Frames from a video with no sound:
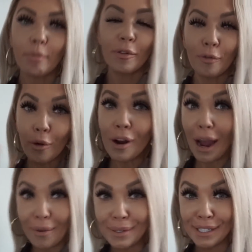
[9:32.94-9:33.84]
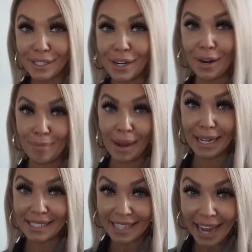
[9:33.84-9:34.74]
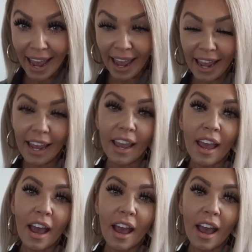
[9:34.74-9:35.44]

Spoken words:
Before I would start my day,